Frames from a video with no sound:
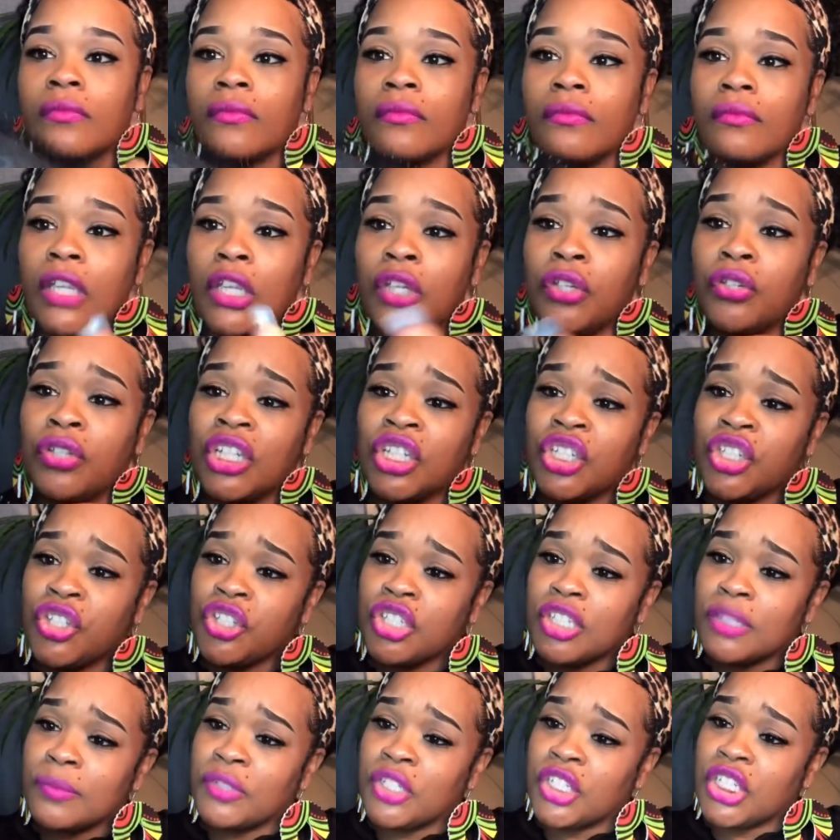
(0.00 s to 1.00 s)
You get you
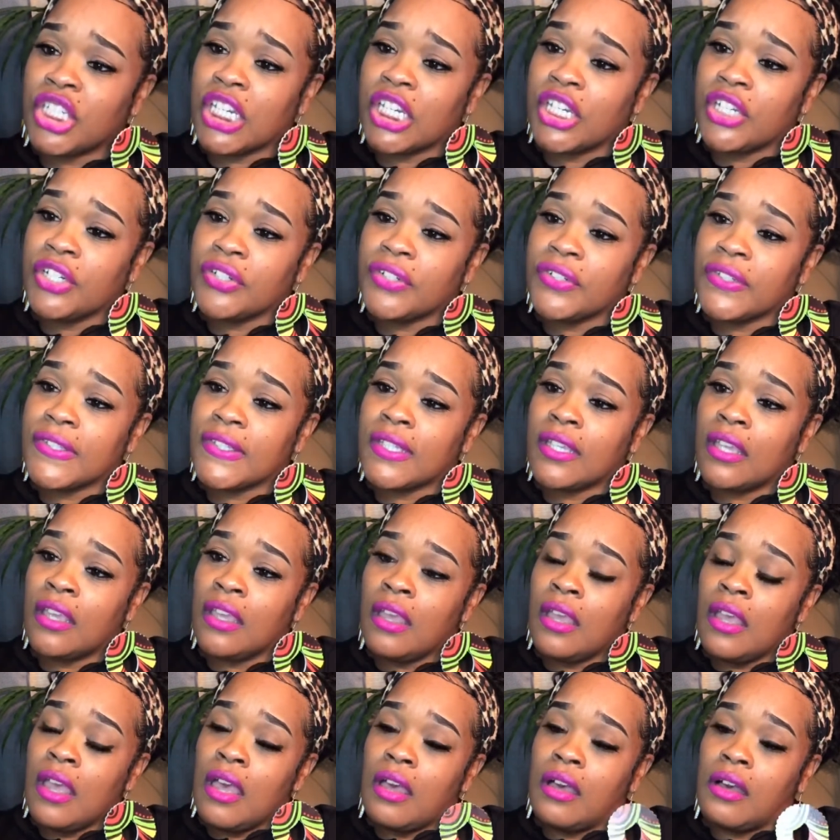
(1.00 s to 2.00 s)
some shears,
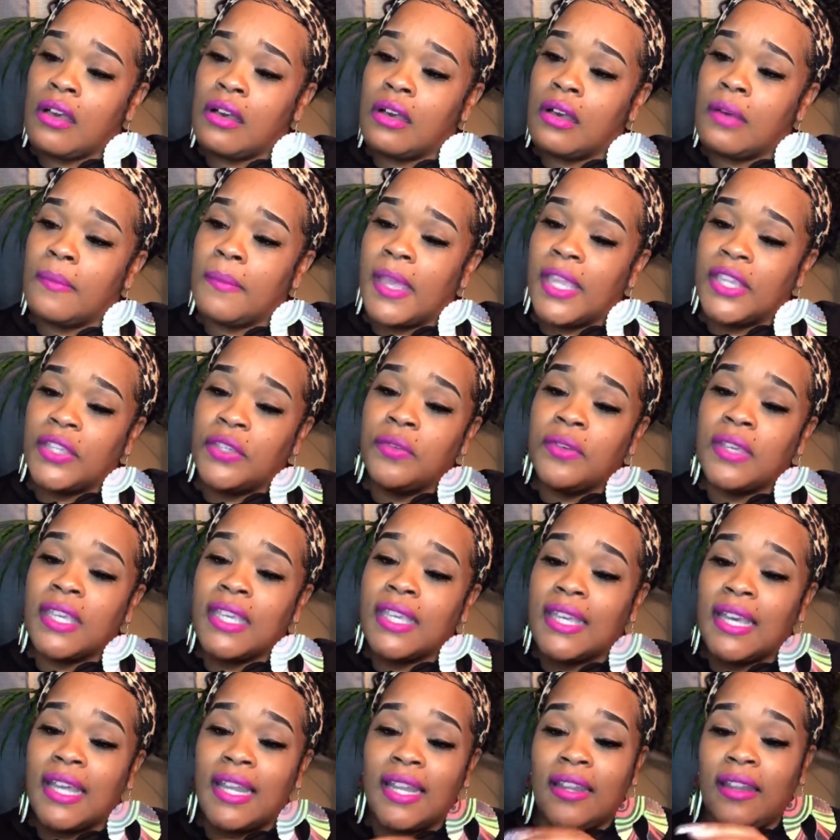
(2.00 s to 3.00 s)
and you can
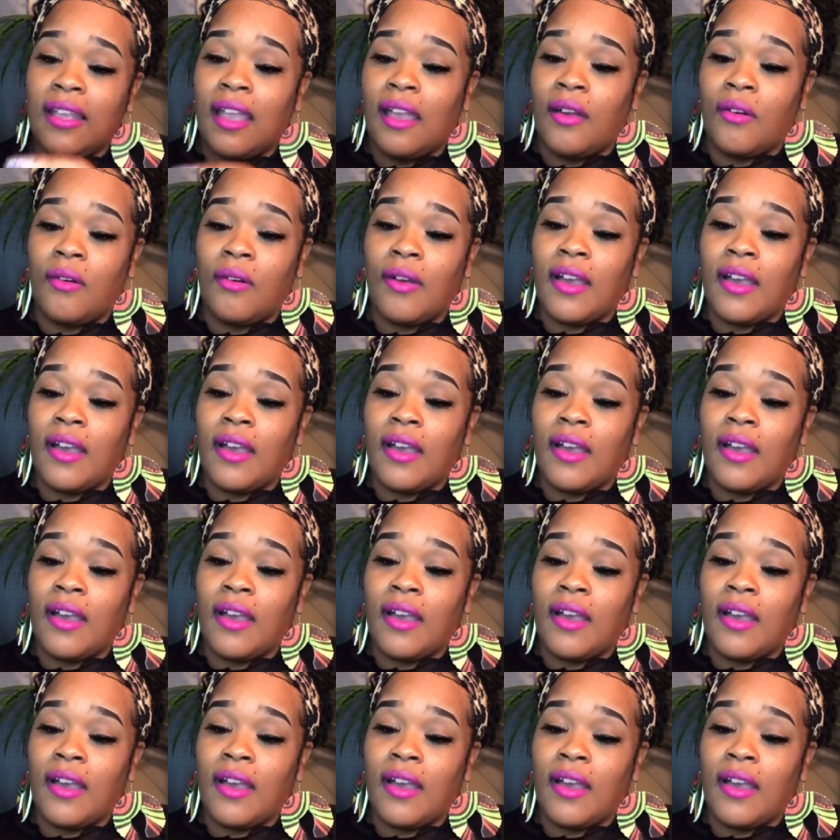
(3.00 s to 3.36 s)
cut it out.